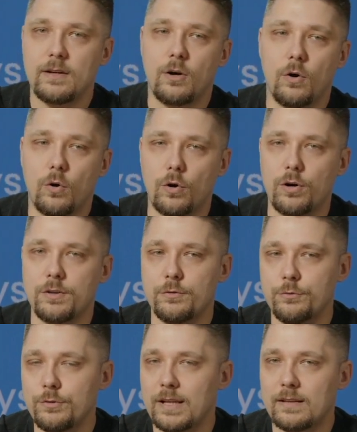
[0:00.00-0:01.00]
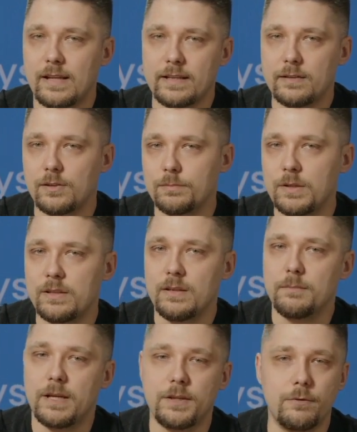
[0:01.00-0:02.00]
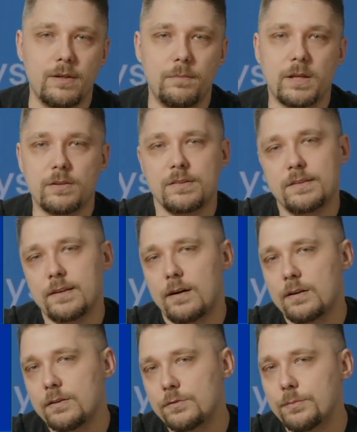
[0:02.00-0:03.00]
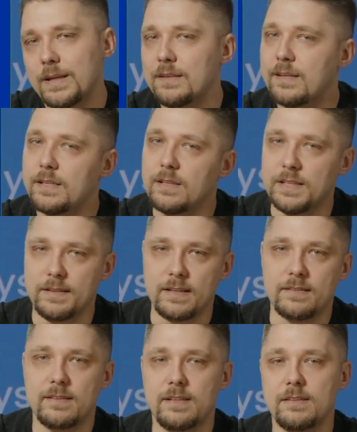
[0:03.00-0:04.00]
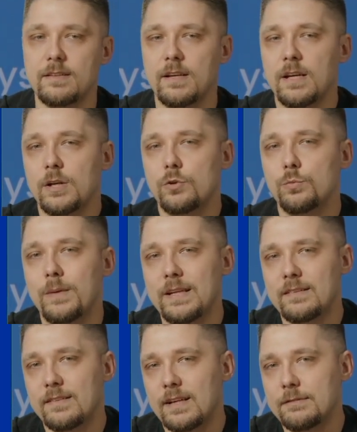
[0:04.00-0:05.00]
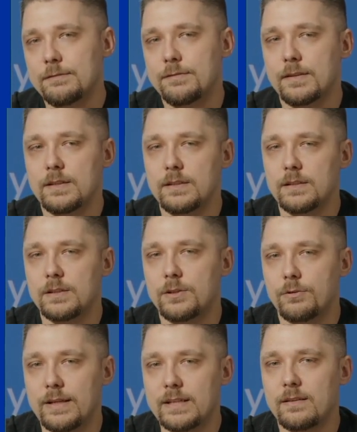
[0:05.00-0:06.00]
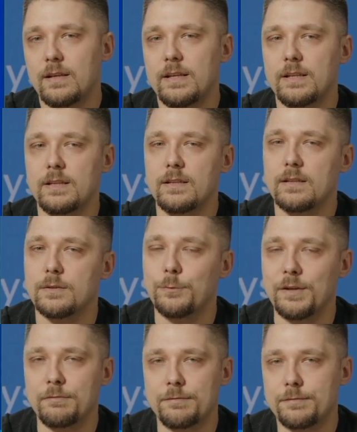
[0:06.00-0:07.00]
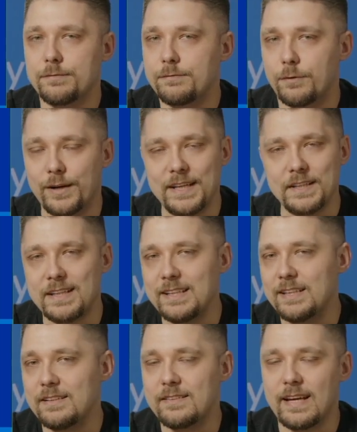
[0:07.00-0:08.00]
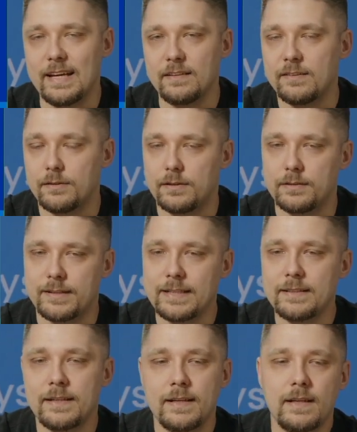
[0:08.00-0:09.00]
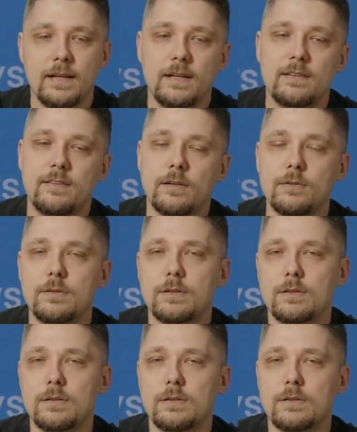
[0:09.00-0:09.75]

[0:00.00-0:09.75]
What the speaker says: or to do that like completely manually, because it's hard to maintain indexes, to make stuff correctly with foreign keys and so on, right? So